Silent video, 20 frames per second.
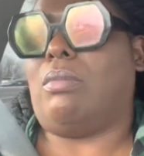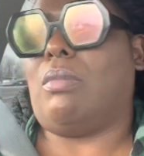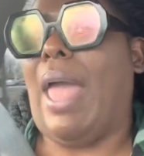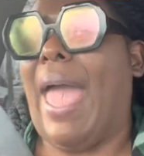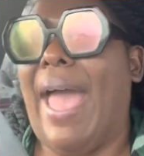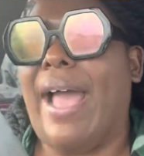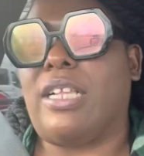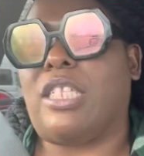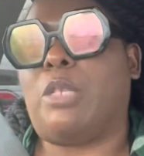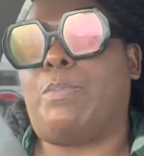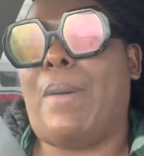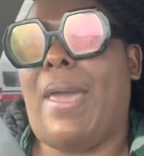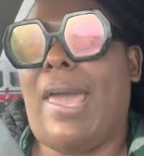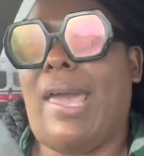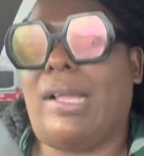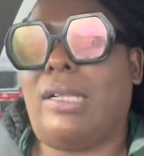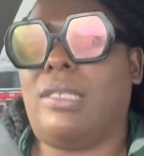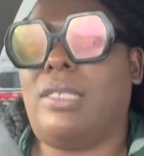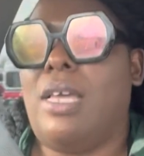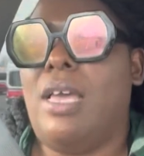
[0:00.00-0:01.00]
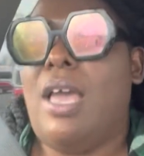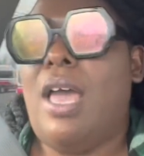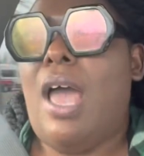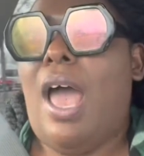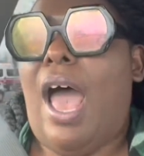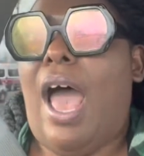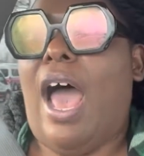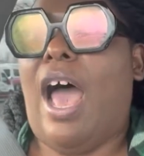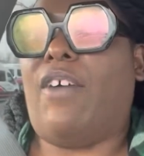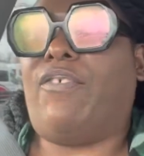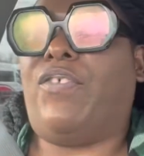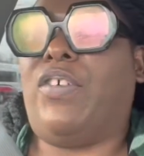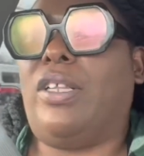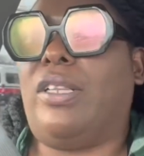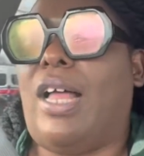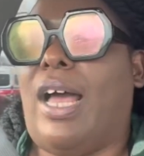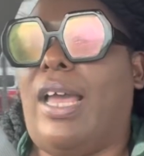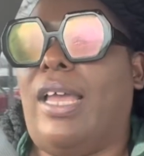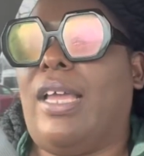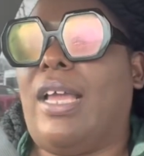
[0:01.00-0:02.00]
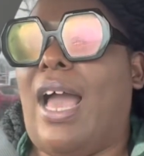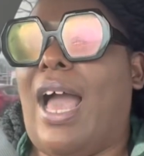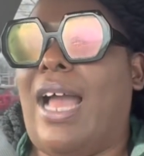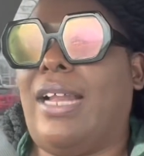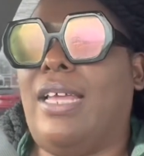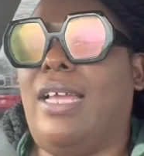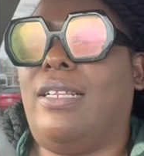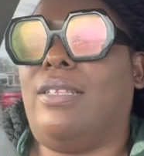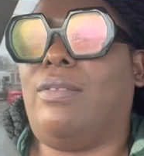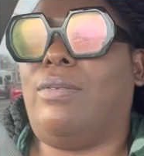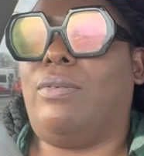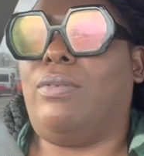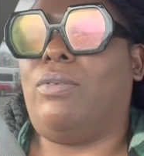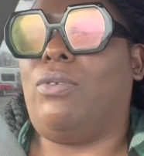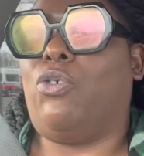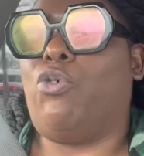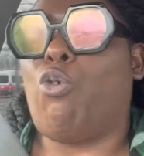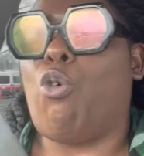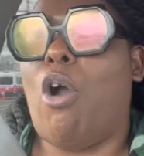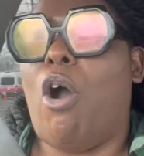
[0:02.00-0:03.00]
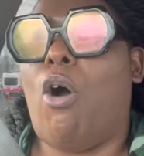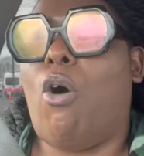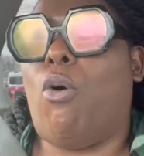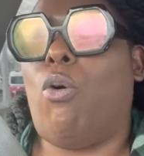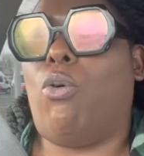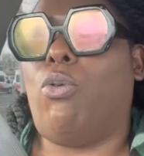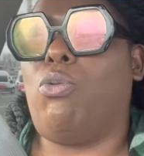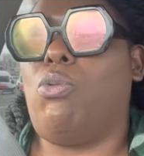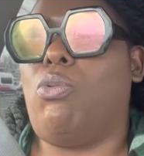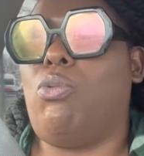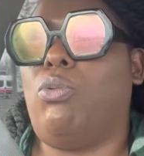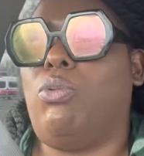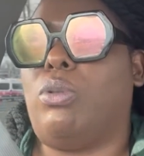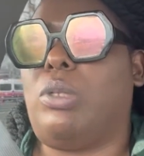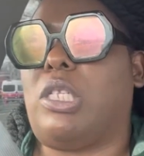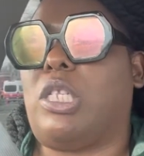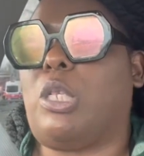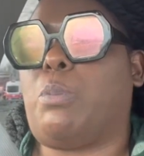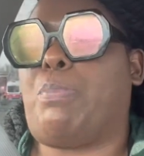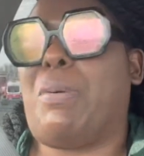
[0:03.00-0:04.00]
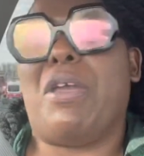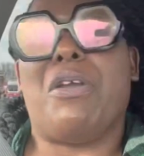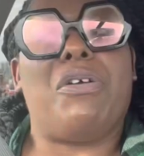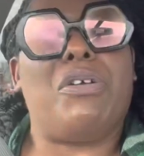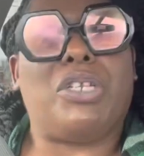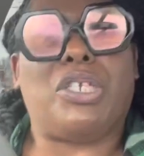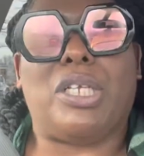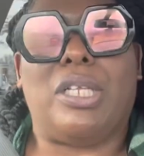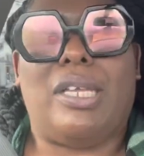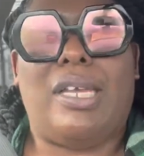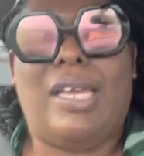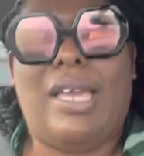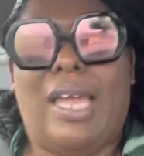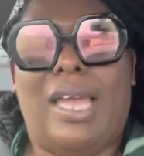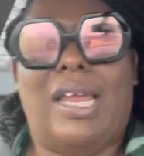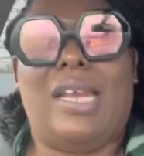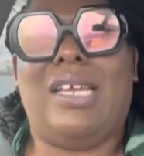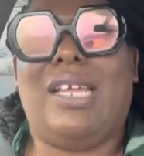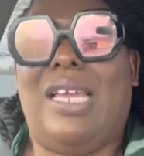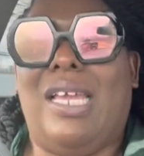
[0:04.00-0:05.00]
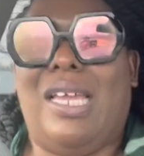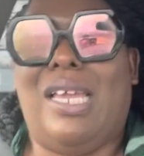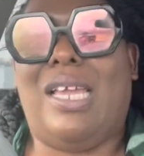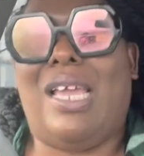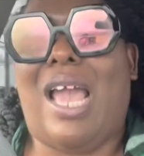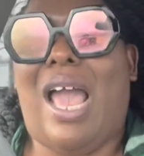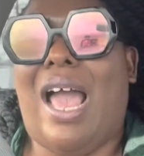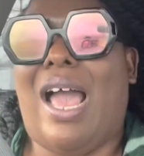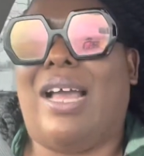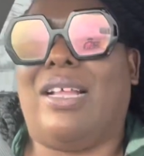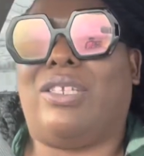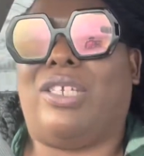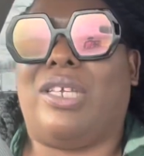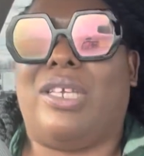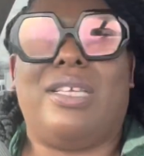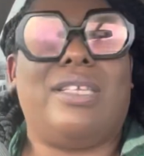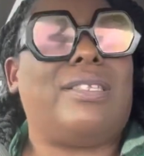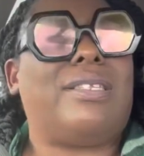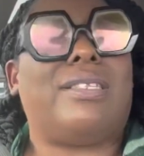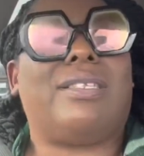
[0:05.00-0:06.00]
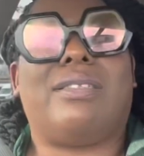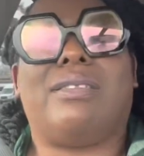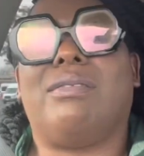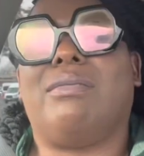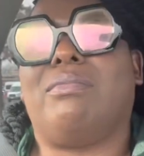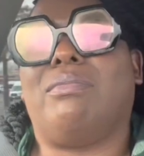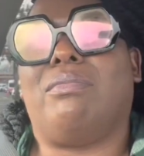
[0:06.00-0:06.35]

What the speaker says: aspect. I feel like I didn't grow spiritually any. I just